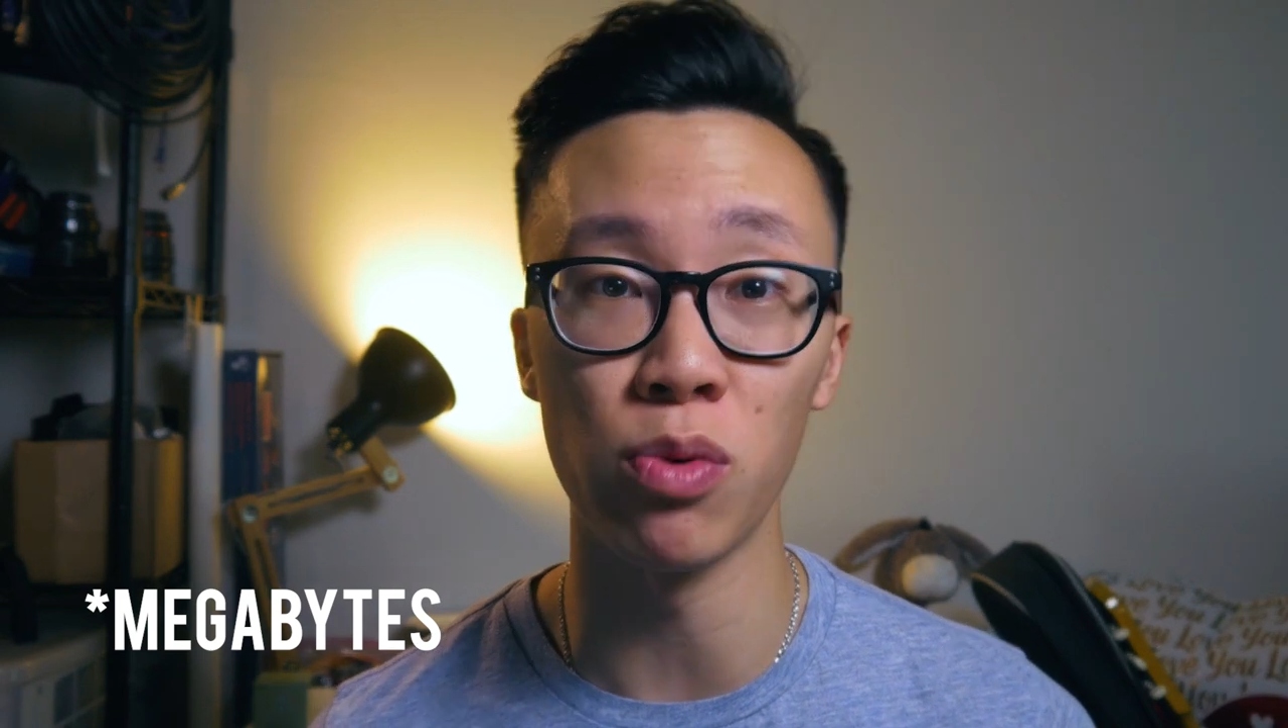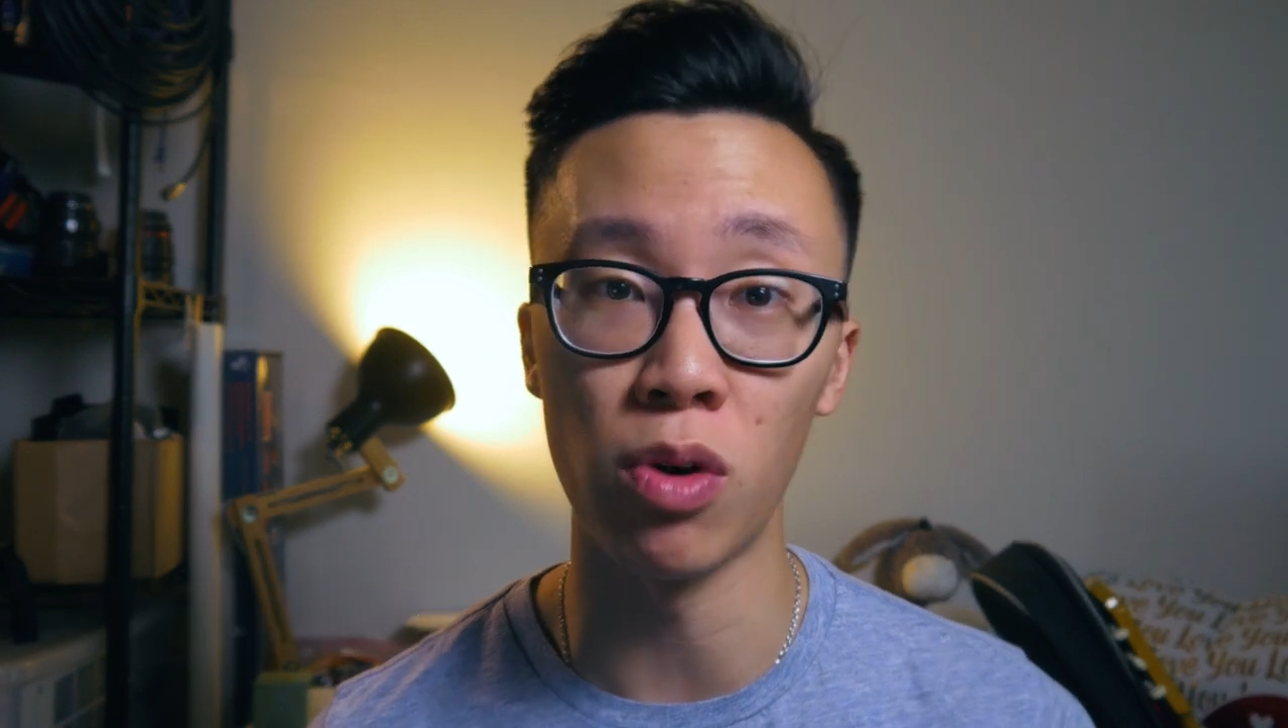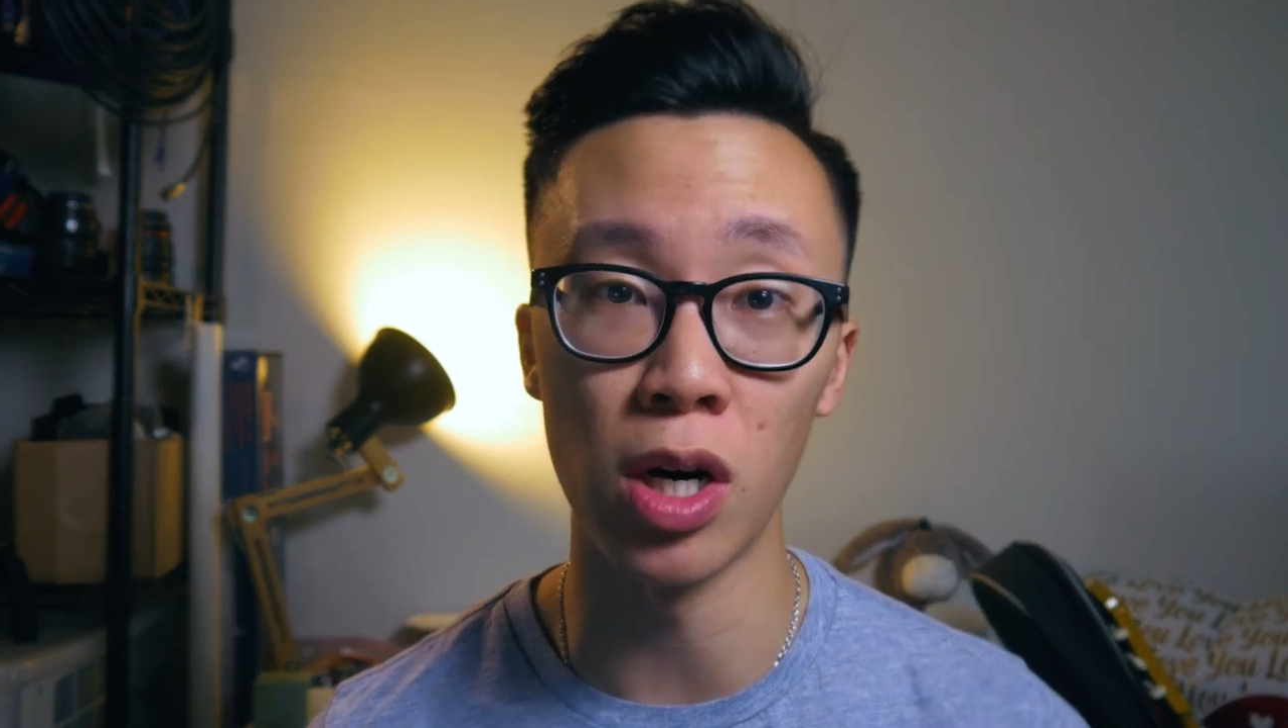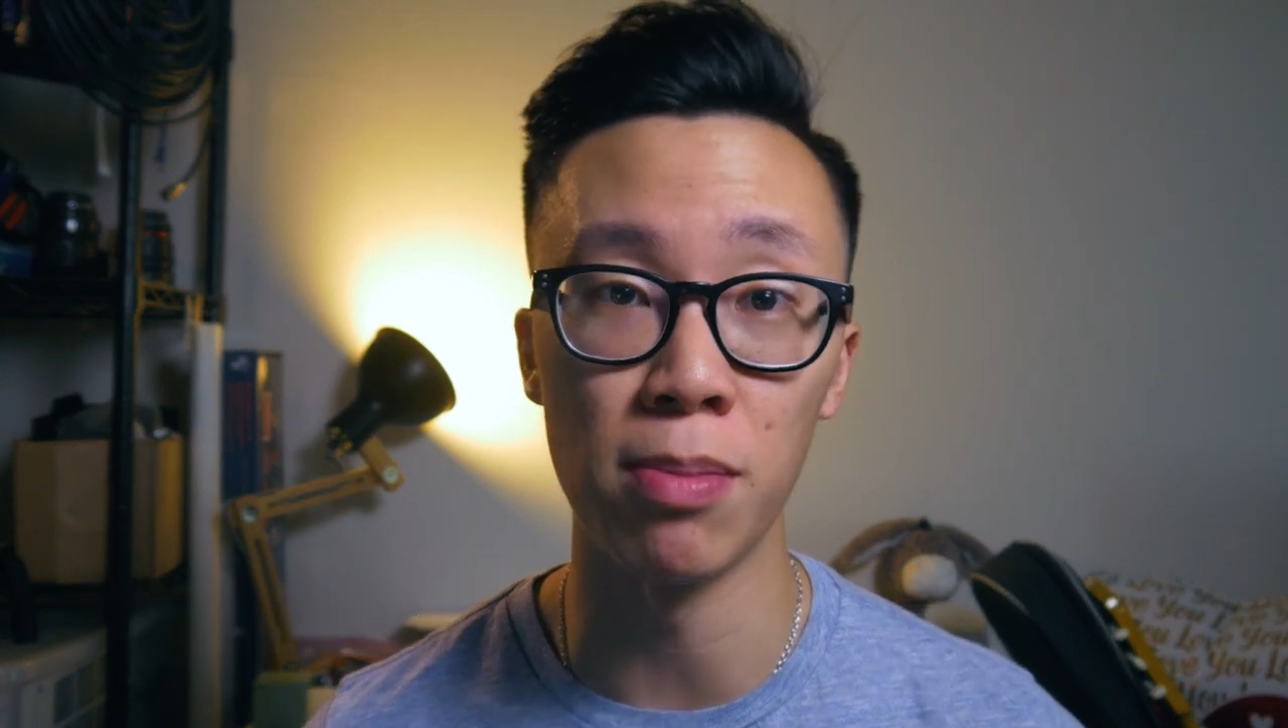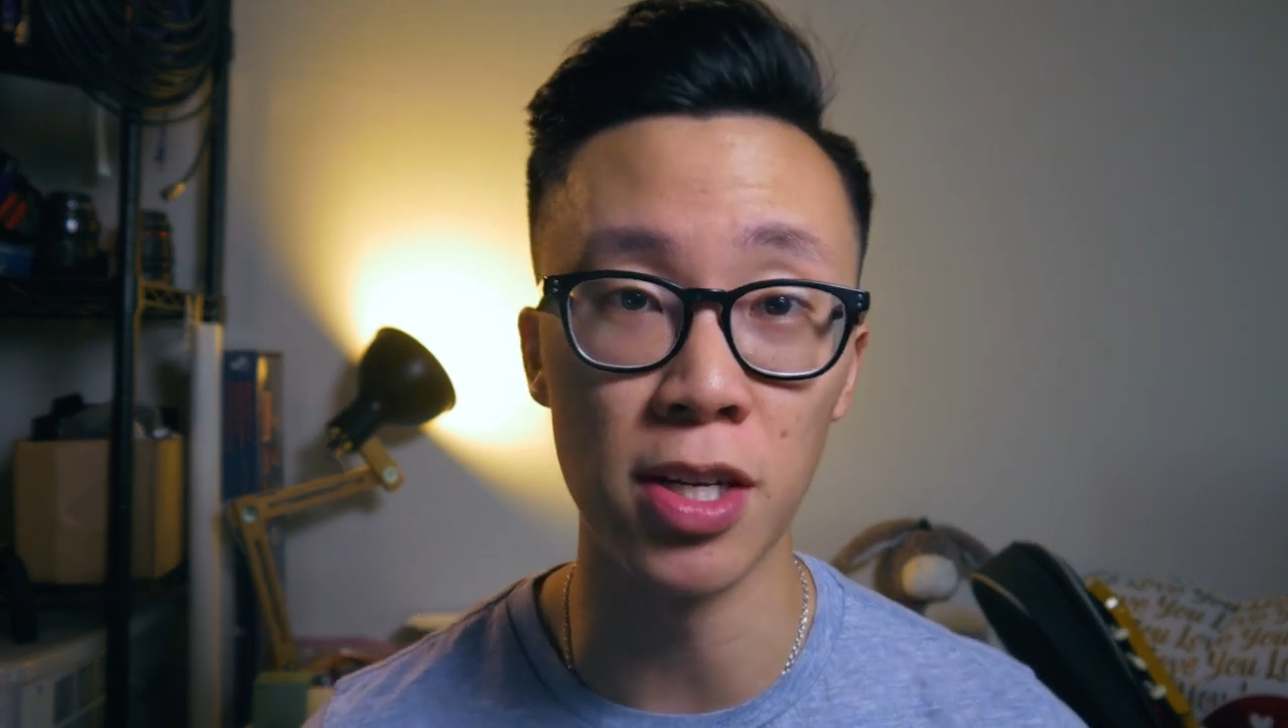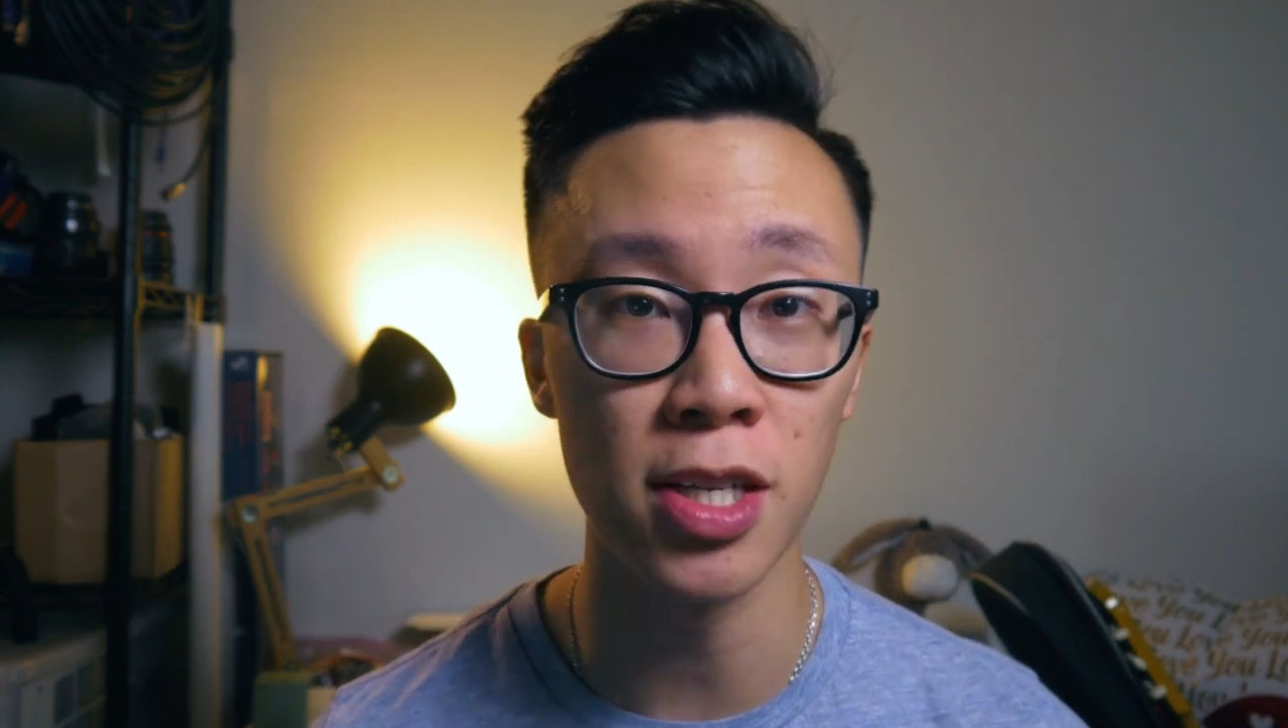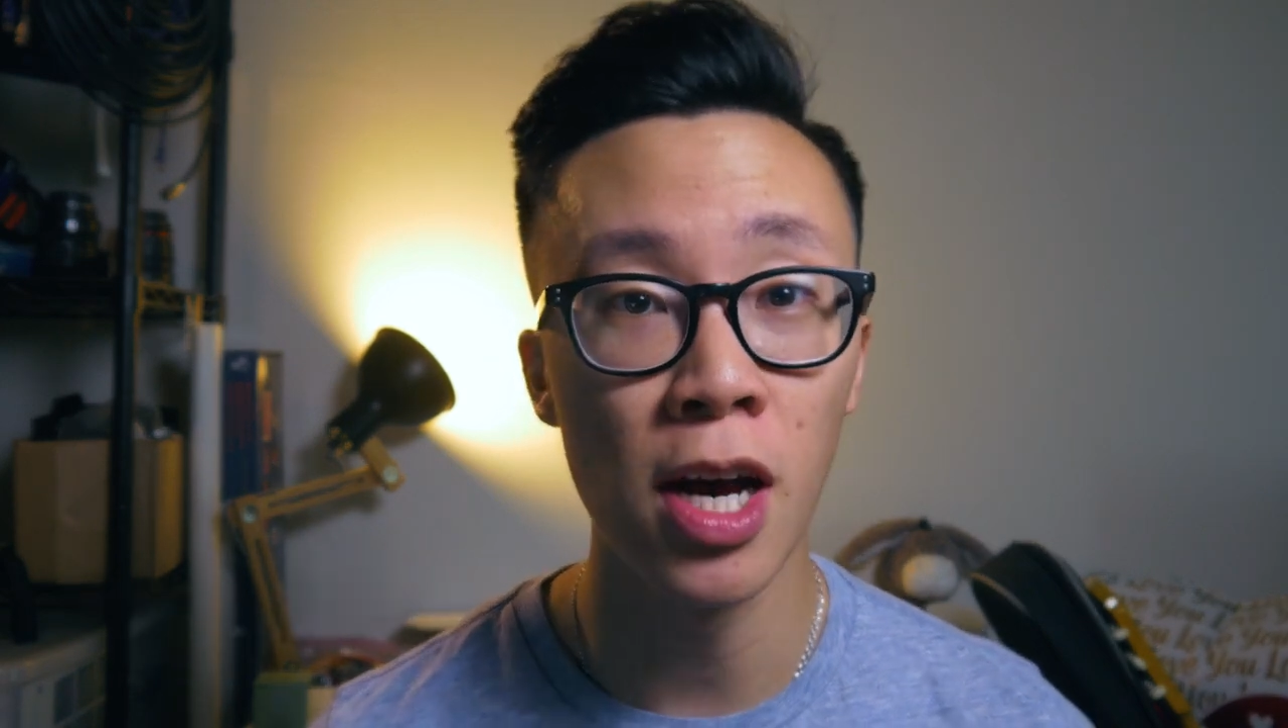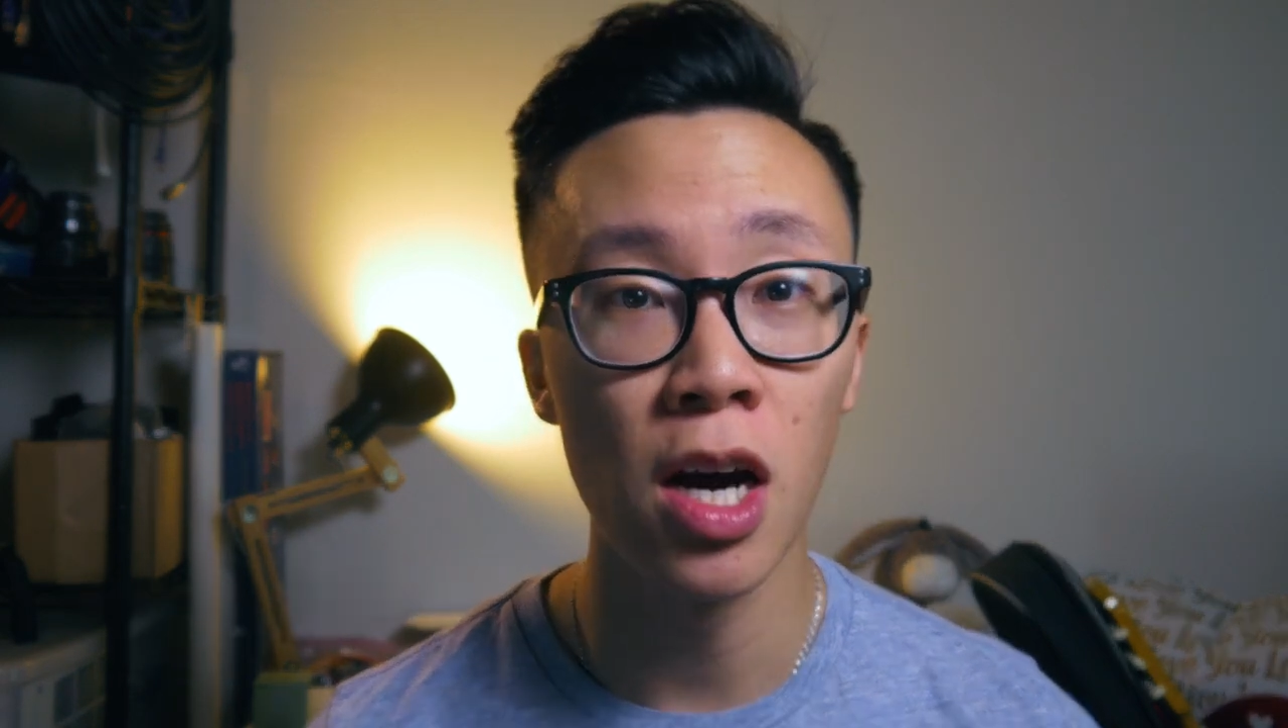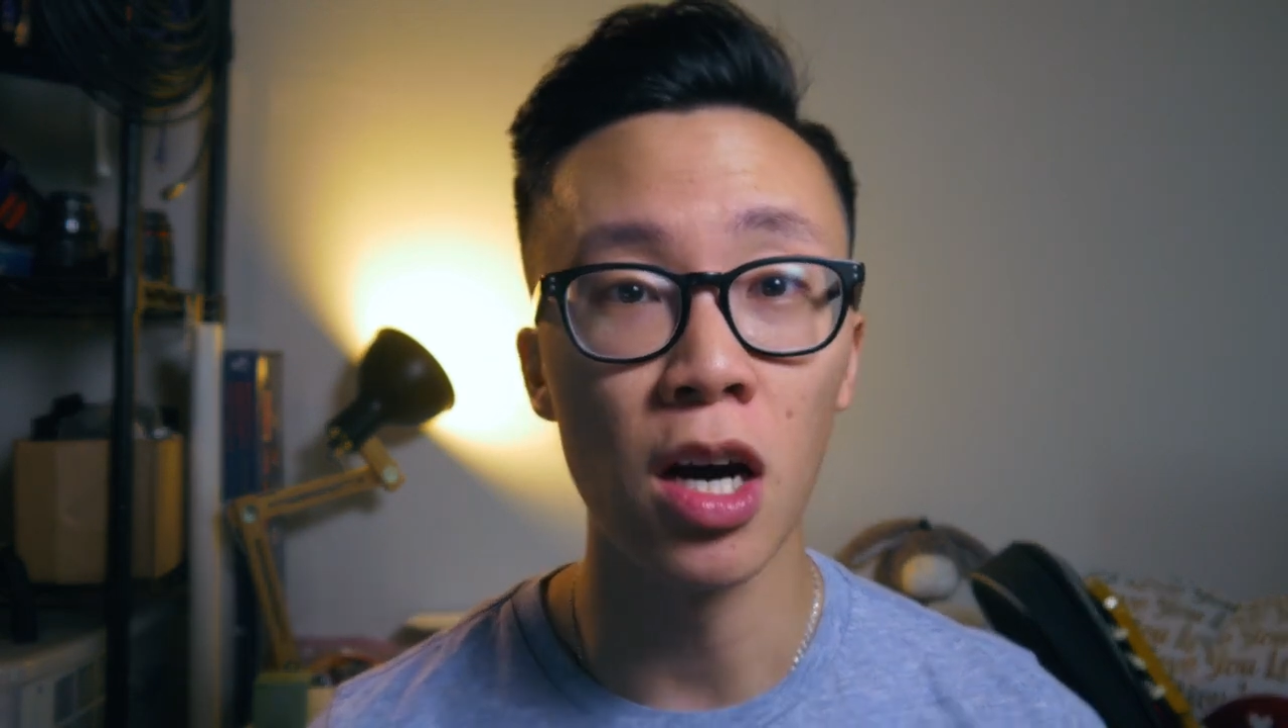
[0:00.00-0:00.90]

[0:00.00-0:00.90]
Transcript: requirements